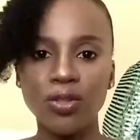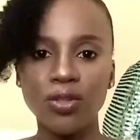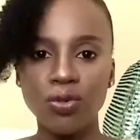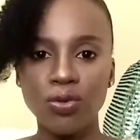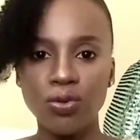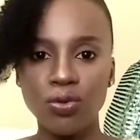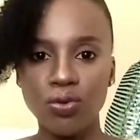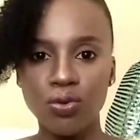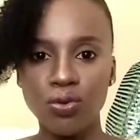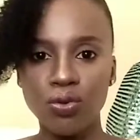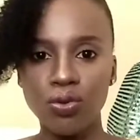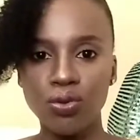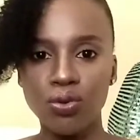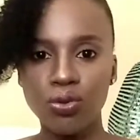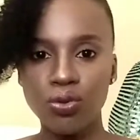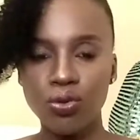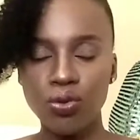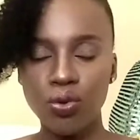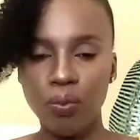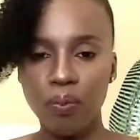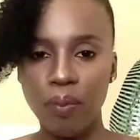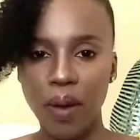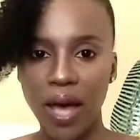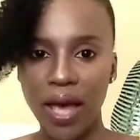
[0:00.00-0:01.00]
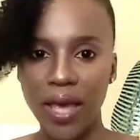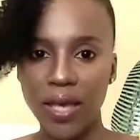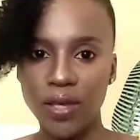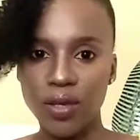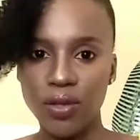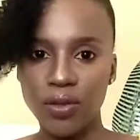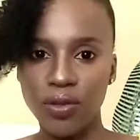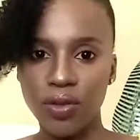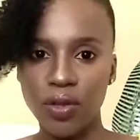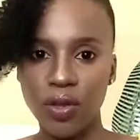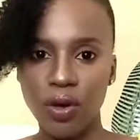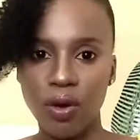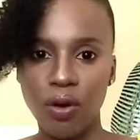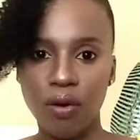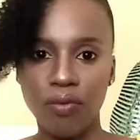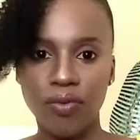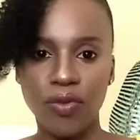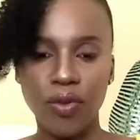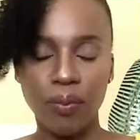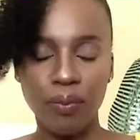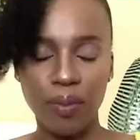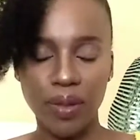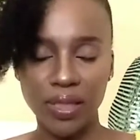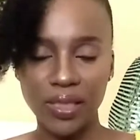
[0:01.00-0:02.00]
you use to buy
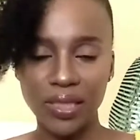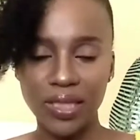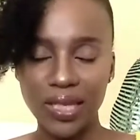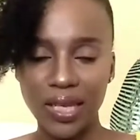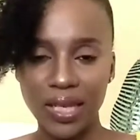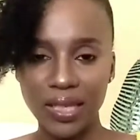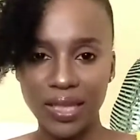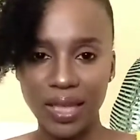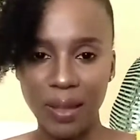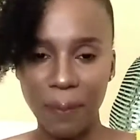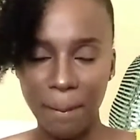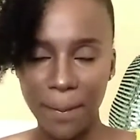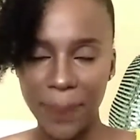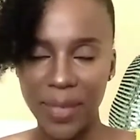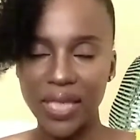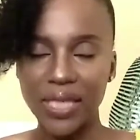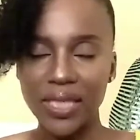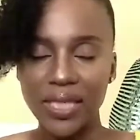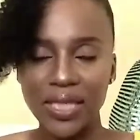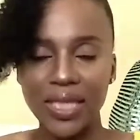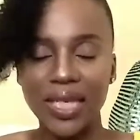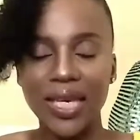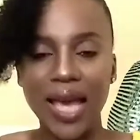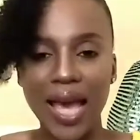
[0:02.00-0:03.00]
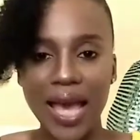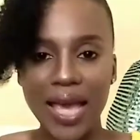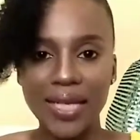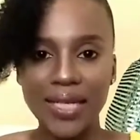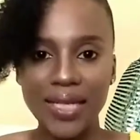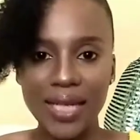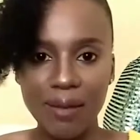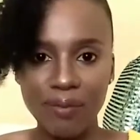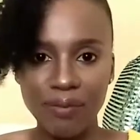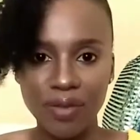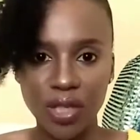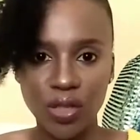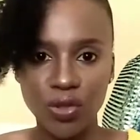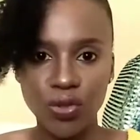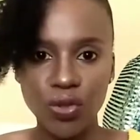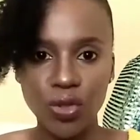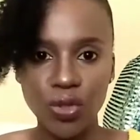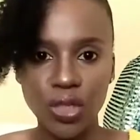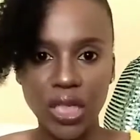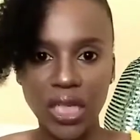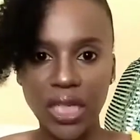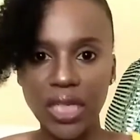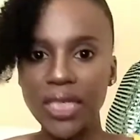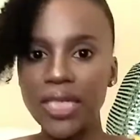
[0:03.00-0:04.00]
the basic items that
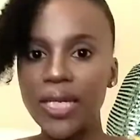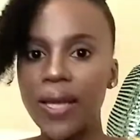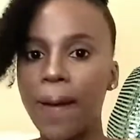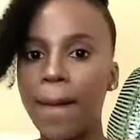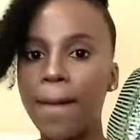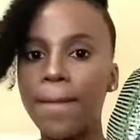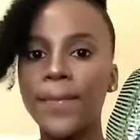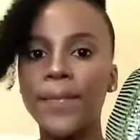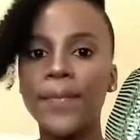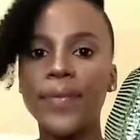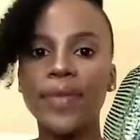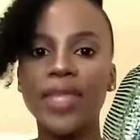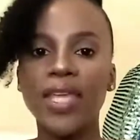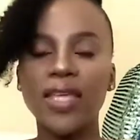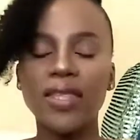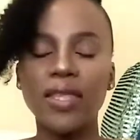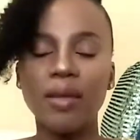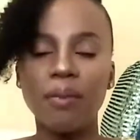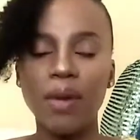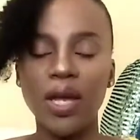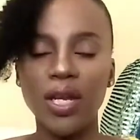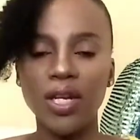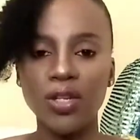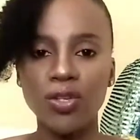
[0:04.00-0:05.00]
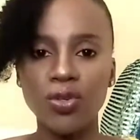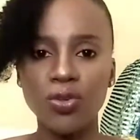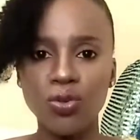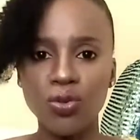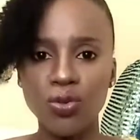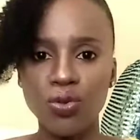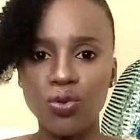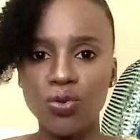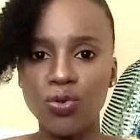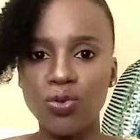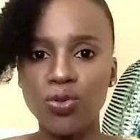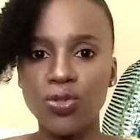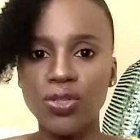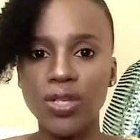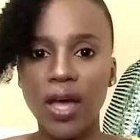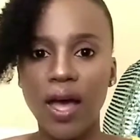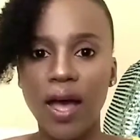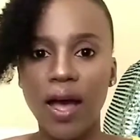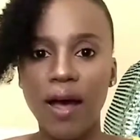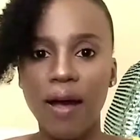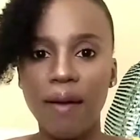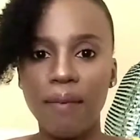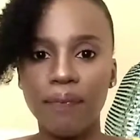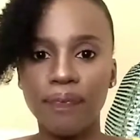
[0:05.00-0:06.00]
you need, the money you use
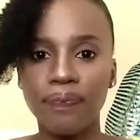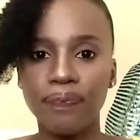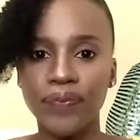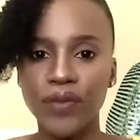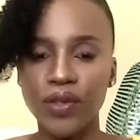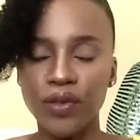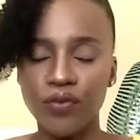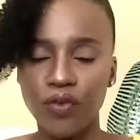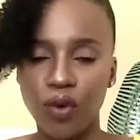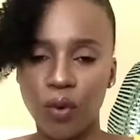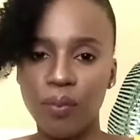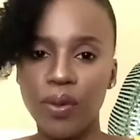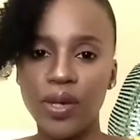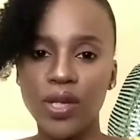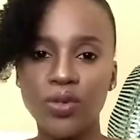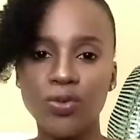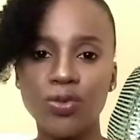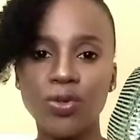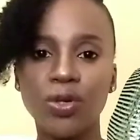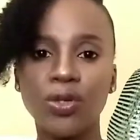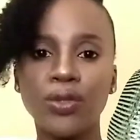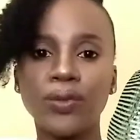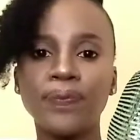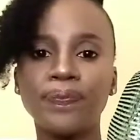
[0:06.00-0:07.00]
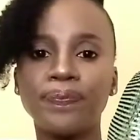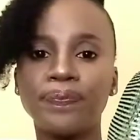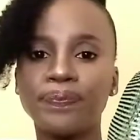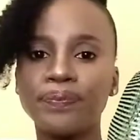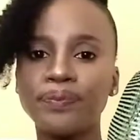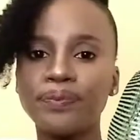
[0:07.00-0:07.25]
for petrol,